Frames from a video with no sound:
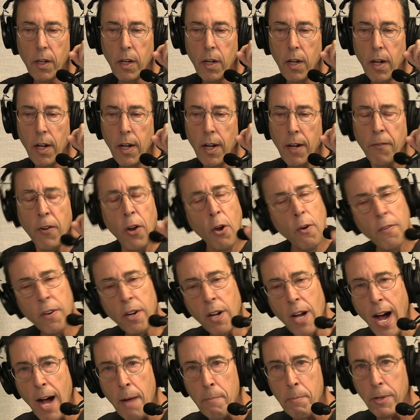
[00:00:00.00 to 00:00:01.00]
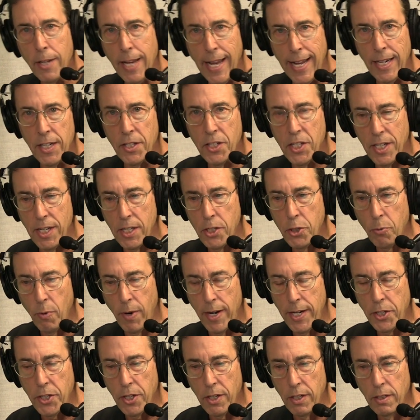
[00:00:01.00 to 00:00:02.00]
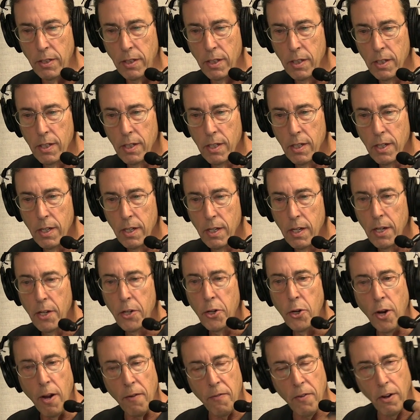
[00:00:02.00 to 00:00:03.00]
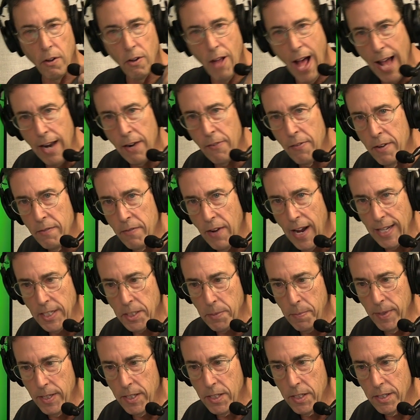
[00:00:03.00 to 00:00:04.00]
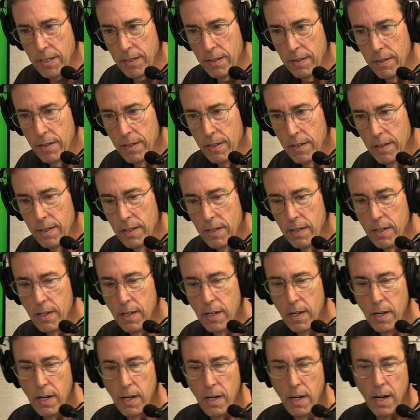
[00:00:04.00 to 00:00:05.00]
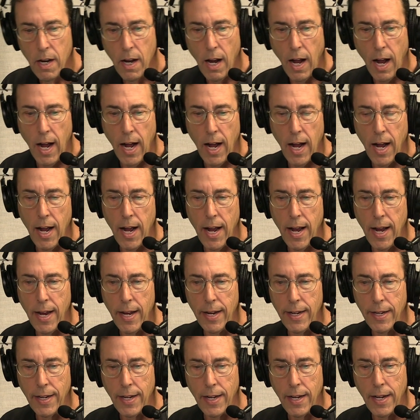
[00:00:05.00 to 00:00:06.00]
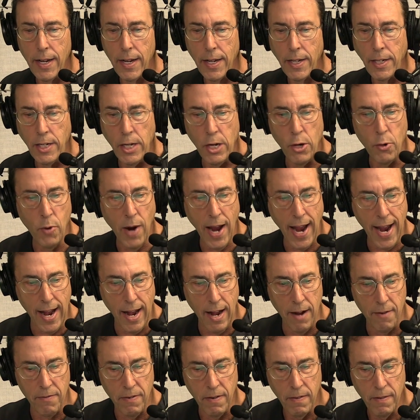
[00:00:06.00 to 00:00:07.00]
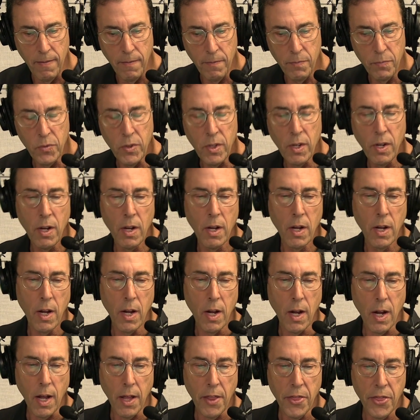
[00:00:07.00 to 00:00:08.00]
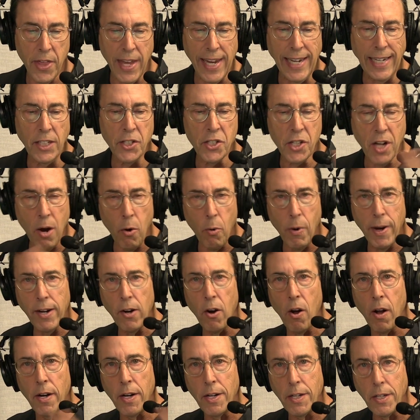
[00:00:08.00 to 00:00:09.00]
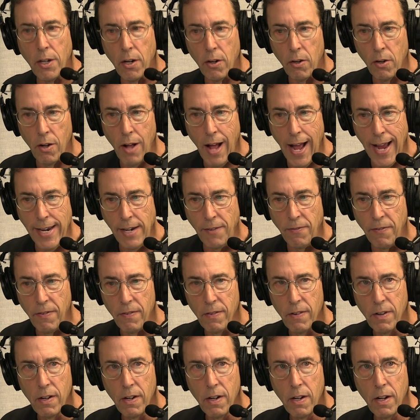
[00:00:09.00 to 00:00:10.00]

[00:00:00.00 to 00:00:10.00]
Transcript: If you have a complicated situation, you have a lot of investments, uh, you have things going on in your life